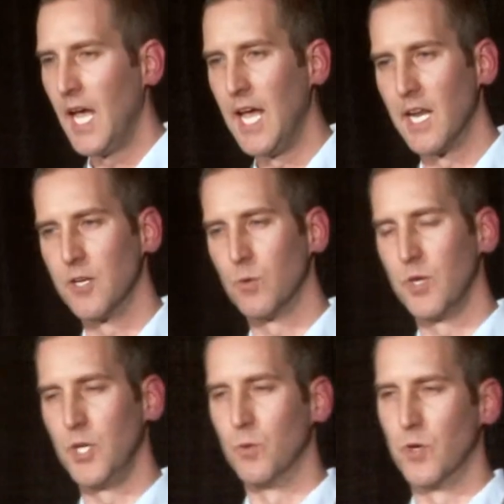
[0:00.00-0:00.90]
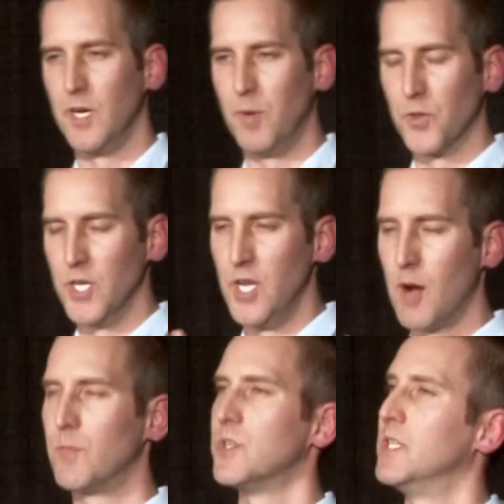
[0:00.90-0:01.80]
And I don't want you to worry about the
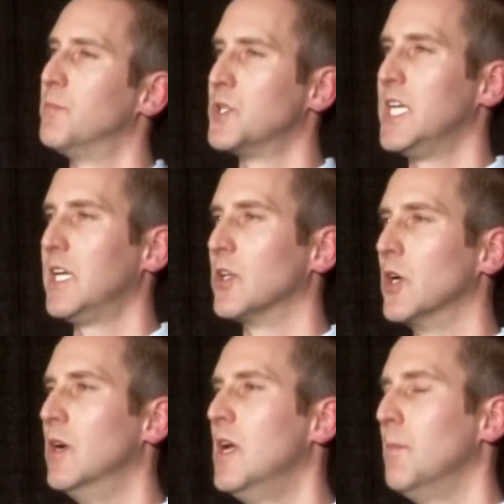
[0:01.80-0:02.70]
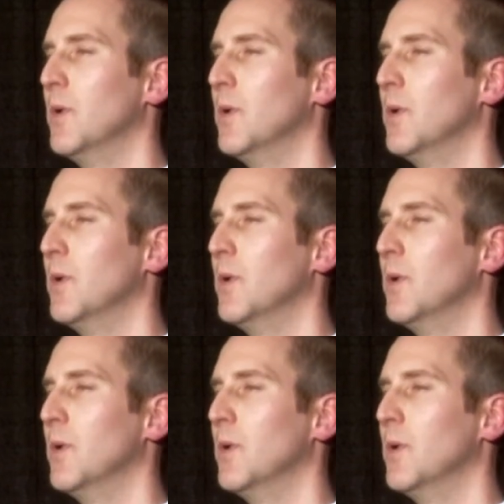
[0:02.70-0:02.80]
numbers in particular,